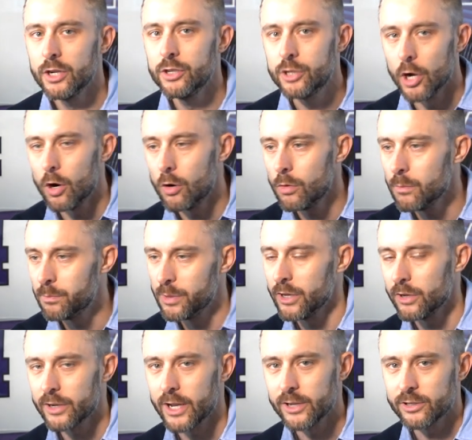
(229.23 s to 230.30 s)
Don't
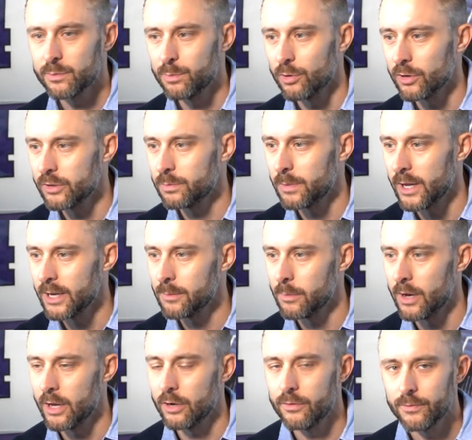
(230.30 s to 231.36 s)
build a sports betting
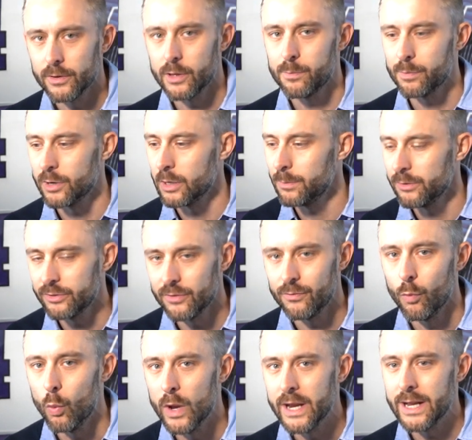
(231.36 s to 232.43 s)
model for the purpose
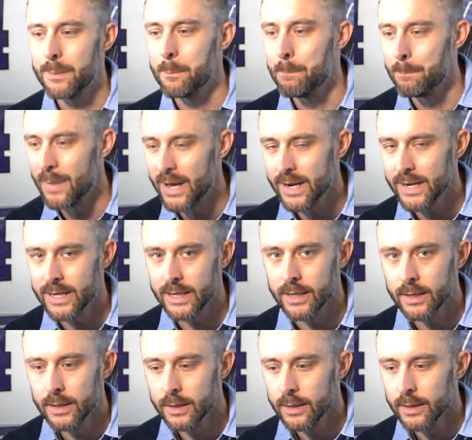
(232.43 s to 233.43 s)
of winning money.